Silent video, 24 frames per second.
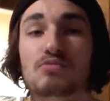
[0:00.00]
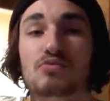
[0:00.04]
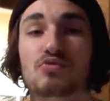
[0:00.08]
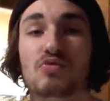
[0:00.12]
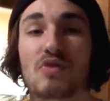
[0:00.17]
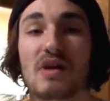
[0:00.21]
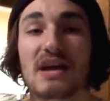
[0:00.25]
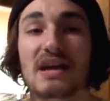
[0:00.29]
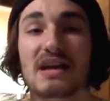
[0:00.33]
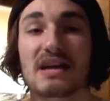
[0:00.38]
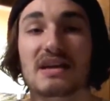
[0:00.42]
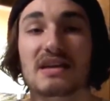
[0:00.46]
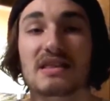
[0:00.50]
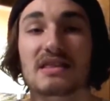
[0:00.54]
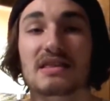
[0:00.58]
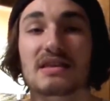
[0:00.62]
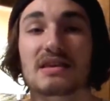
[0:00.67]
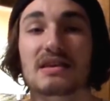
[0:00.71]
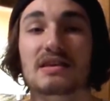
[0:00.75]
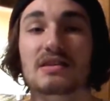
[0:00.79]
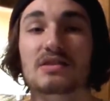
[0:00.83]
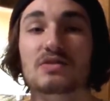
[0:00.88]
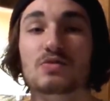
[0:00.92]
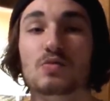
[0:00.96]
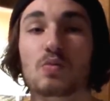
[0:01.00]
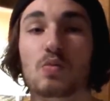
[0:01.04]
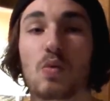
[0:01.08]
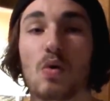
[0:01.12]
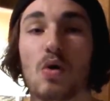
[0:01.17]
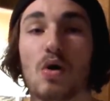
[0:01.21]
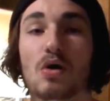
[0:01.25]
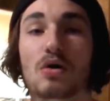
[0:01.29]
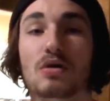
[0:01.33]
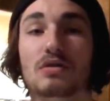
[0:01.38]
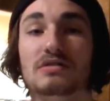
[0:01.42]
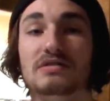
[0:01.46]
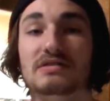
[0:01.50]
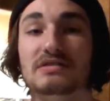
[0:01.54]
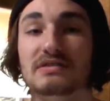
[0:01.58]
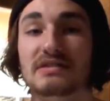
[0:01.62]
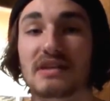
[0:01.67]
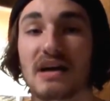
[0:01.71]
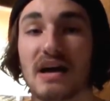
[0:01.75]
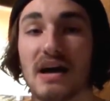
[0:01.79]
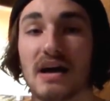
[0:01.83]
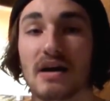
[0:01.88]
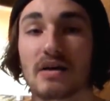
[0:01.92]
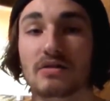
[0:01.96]
Break these walls
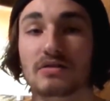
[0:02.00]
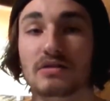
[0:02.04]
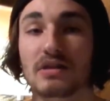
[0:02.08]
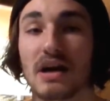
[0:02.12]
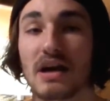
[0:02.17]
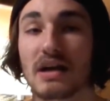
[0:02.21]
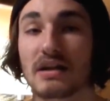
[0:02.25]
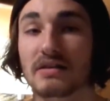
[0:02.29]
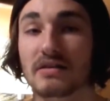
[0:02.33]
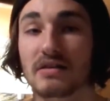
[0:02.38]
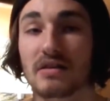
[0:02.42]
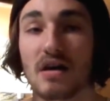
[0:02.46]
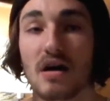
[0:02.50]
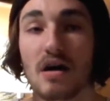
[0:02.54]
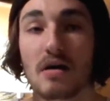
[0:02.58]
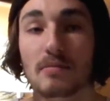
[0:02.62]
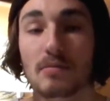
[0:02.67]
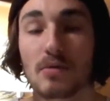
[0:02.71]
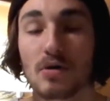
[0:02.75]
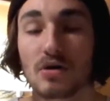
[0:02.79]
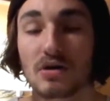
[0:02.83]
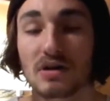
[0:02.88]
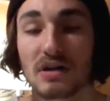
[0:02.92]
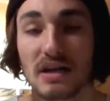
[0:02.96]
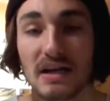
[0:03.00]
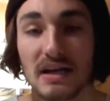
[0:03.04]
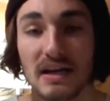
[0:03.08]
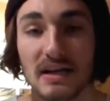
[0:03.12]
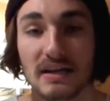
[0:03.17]
down and come on